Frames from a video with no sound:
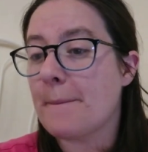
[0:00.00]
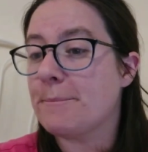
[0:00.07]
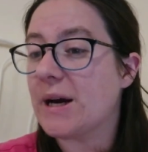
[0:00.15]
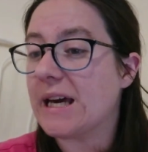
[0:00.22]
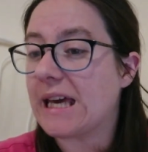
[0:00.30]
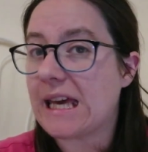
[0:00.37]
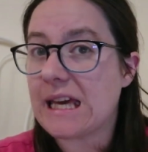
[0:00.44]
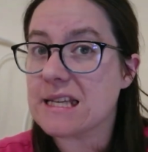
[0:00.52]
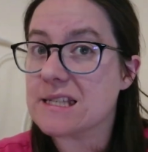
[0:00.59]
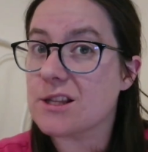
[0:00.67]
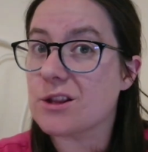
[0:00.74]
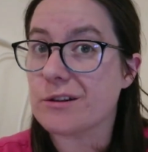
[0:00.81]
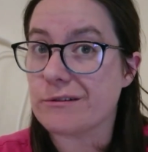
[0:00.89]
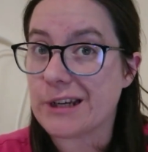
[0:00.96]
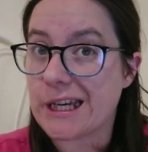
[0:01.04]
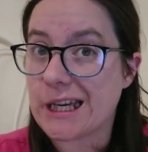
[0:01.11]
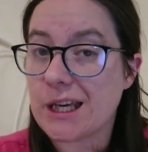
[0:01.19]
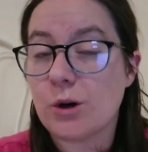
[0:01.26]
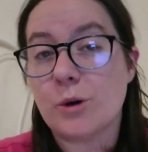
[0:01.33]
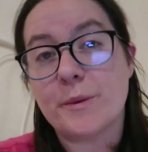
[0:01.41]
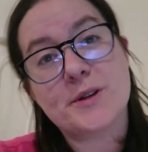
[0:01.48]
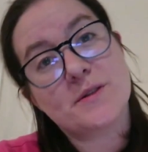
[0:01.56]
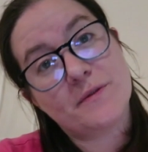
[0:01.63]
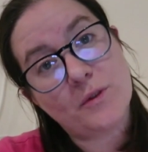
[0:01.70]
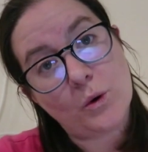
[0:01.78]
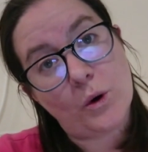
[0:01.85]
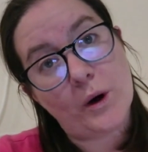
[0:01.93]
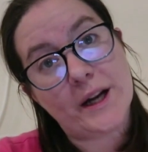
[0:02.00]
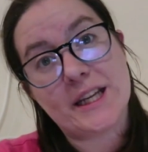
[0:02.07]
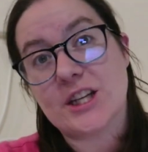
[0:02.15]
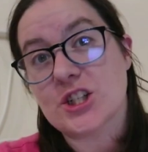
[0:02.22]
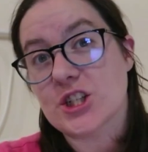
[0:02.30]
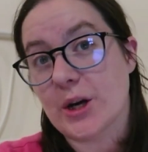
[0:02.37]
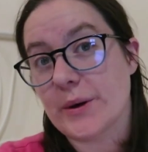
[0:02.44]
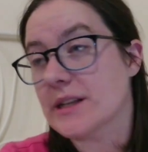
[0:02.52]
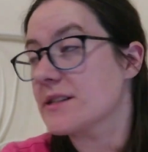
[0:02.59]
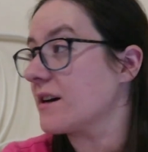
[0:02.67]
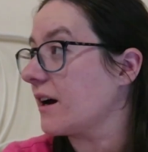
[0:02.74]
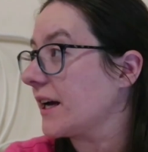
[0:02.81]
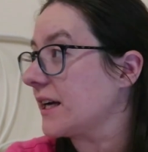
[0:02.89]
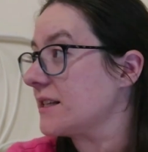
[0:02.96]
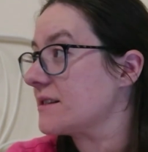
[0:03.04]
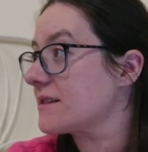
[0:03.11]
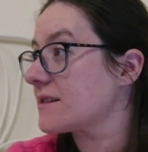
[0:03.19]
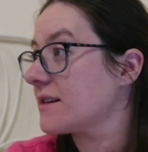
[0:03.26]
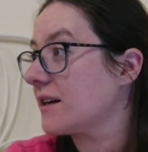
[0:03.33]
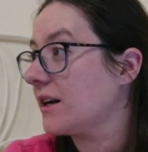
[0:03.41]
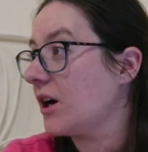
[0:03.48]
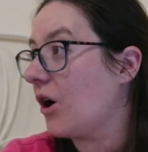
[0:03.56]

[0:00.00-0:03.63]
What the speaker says: But he is 3, almost 4, and he's showing signs